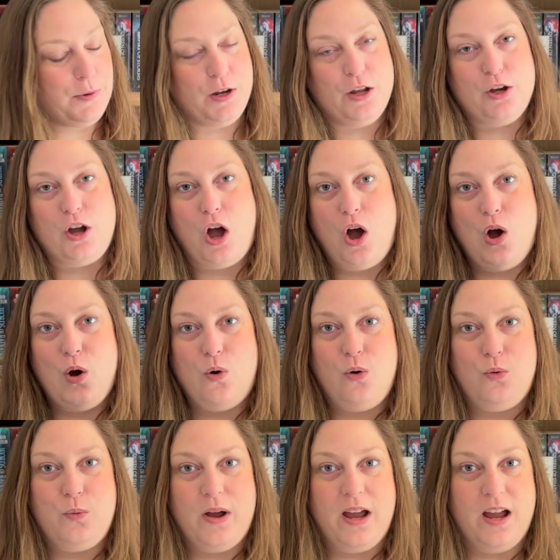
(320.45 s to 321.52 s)
going to
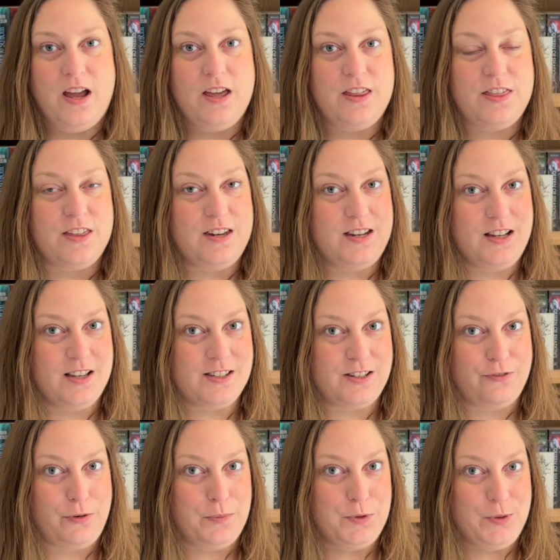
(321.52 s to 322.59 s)
go with Nilsa
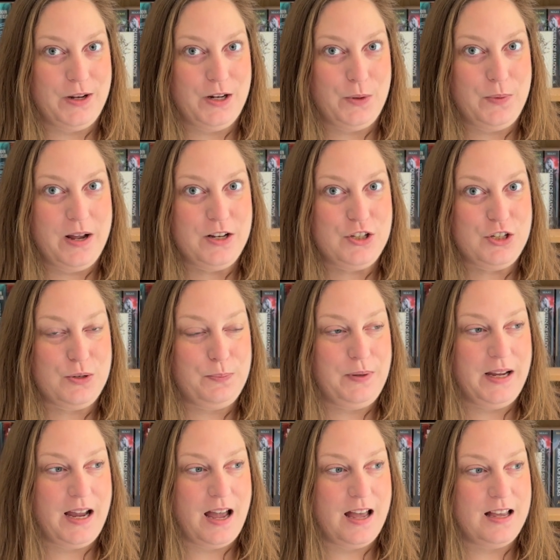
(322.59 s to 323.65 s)
from Trader Witch,
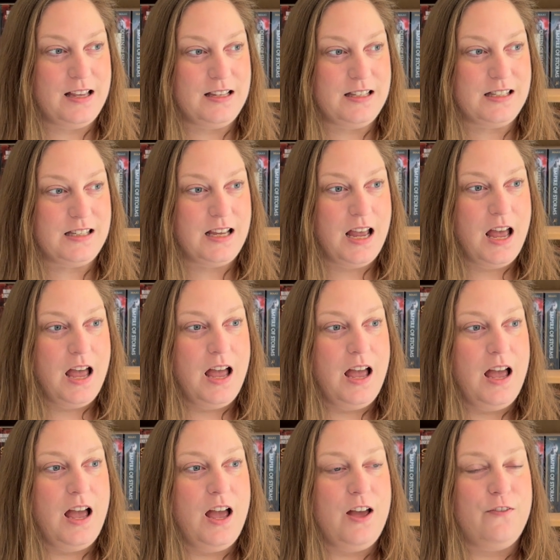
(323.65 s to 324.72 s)
because
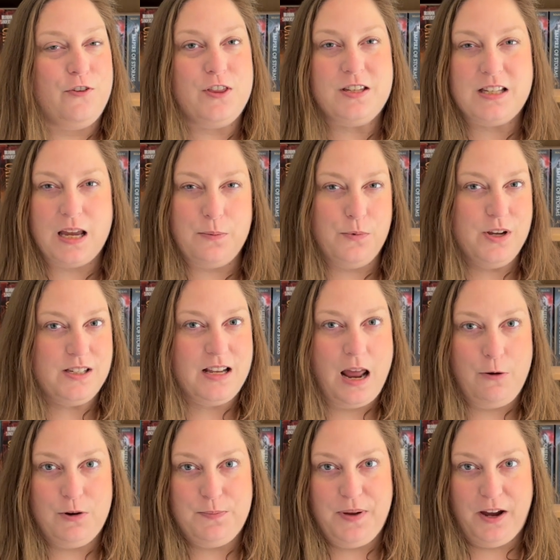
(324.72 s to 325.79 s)
for the same reason I
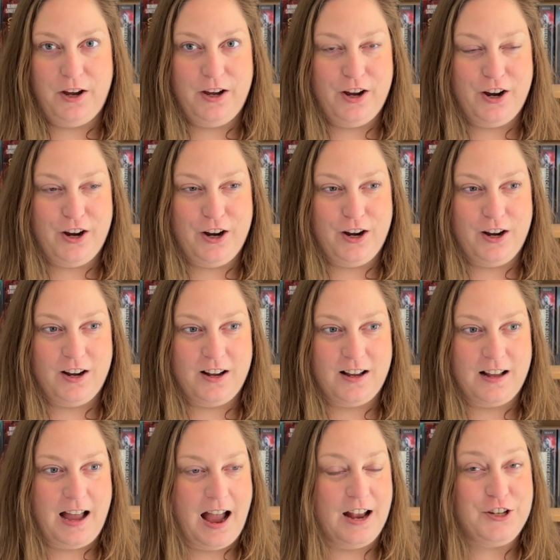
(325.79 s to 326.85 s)
would marry her.
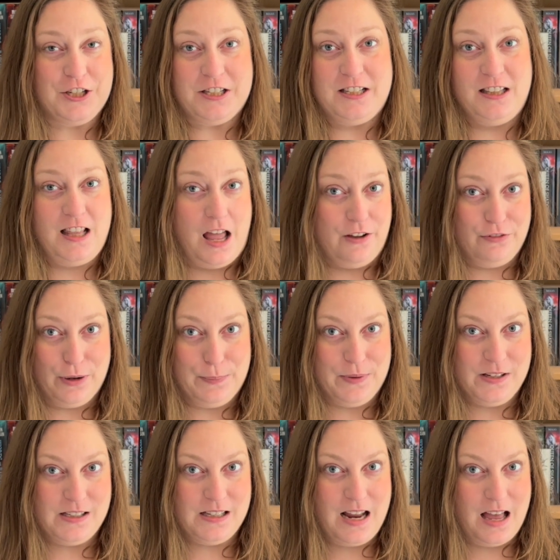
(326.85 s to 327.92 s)
I just love her
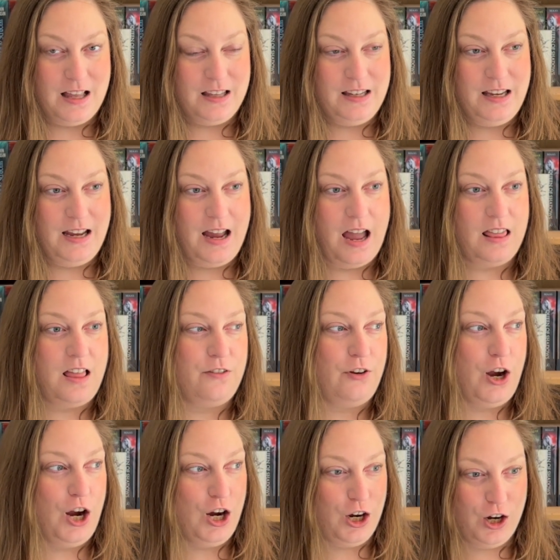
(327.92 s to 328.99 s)
personality. I love
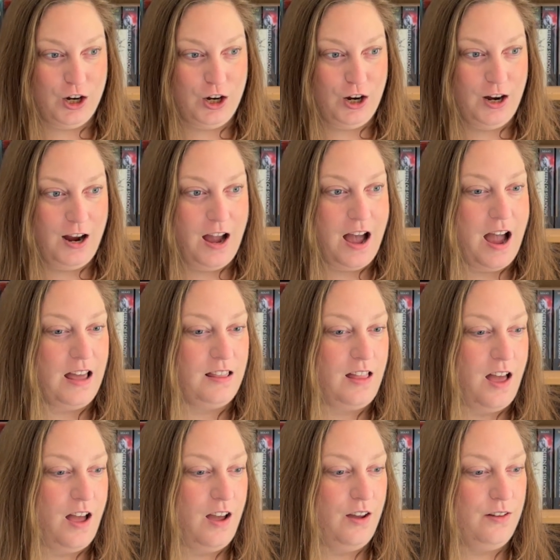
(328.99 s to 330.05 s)
her. I
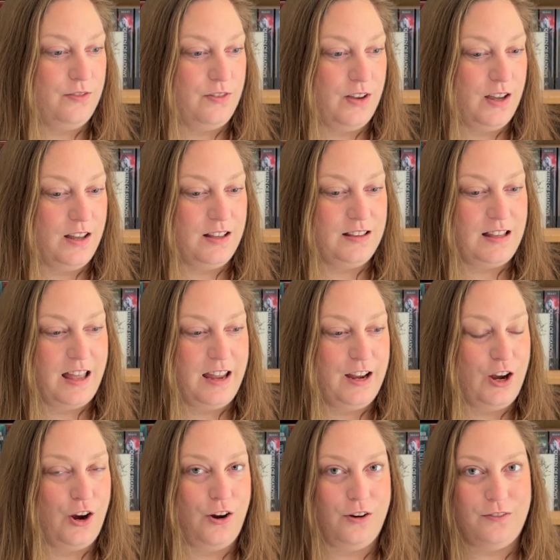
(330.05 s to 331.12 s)
love, like,
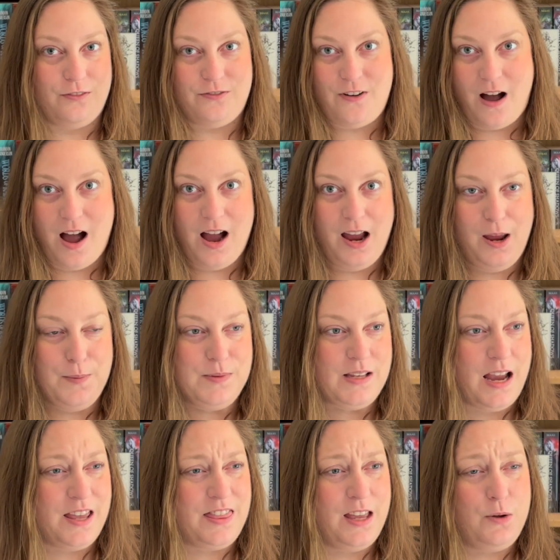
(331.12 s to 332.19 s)
her vibes.
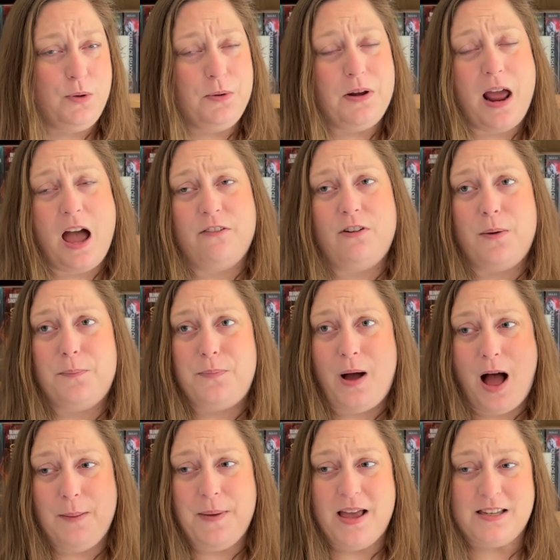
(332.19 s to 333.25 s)
I think we would have a
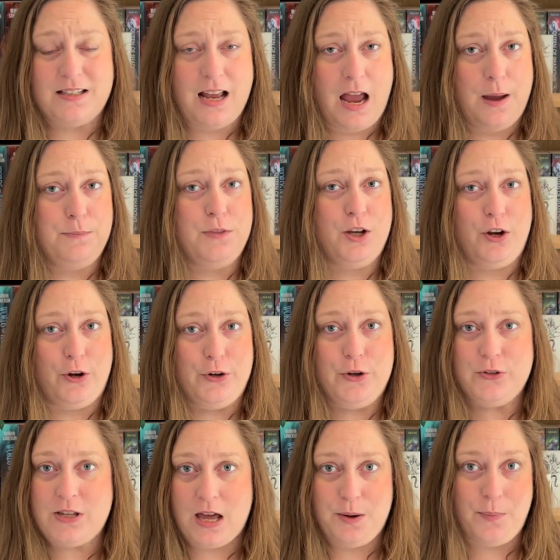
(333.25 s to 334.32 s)
bomb-ass time. The girl
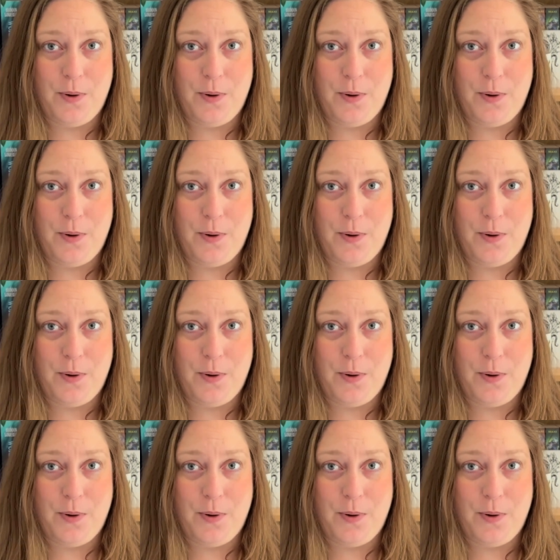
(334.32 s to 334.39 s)
knows how to